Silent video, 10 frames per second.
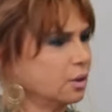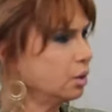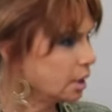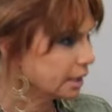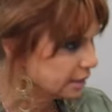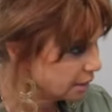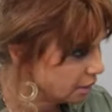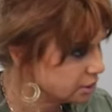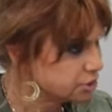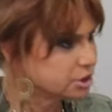all
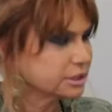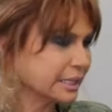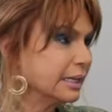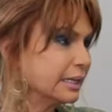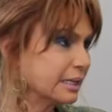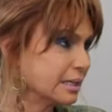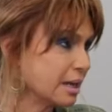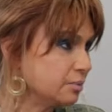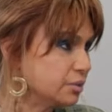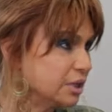ideologies can
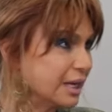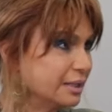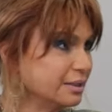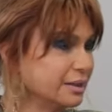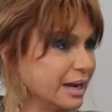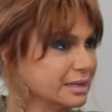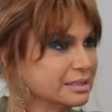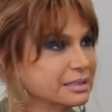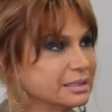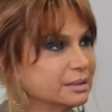come together
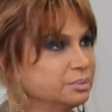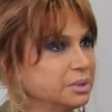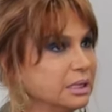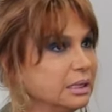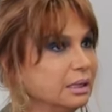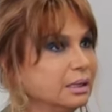and still be